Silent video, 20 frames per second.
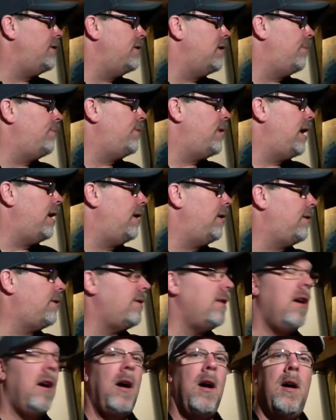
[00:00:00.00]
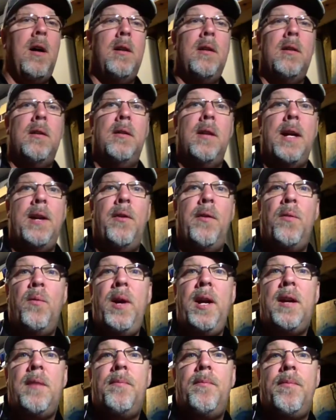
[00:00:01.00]
an update later in the
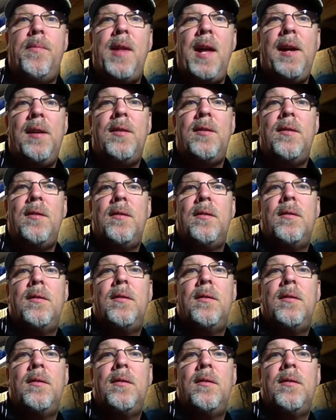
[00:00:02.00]
week. Thanks.